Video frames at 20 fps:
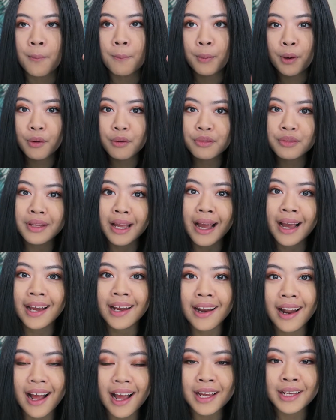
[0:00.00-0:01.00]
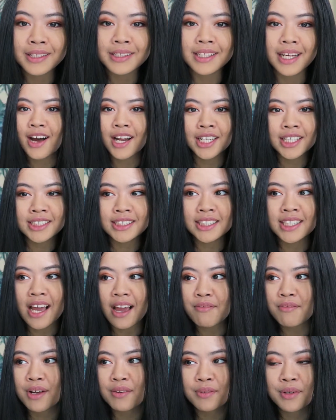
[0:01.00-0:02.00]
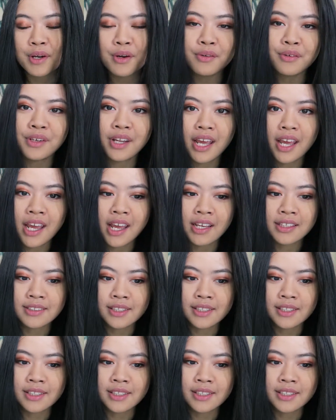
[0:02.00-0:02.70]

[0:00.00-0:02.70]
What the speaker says: Both died. I've never owned a